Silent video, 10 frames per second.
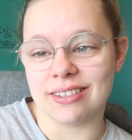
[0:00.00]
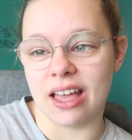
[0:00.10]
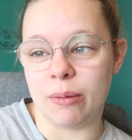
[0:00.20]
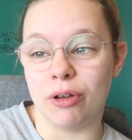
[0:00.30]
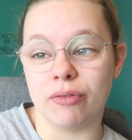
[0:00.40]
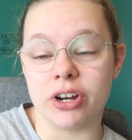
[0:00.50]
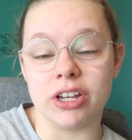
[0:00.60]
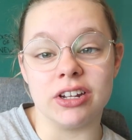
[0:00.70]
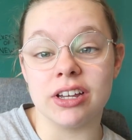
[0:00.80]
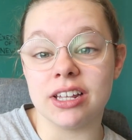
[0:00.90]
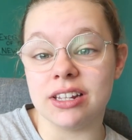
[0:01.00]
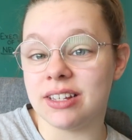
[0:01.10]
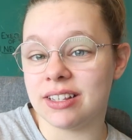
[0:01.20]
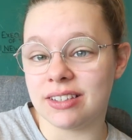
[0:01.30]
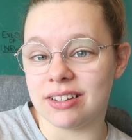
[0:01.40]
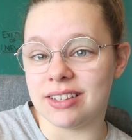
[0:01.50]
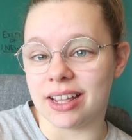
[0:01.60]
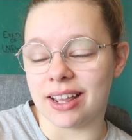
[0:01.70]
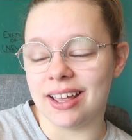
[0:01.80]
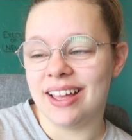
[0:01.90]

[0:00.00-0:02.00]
I'm not very good at consistency.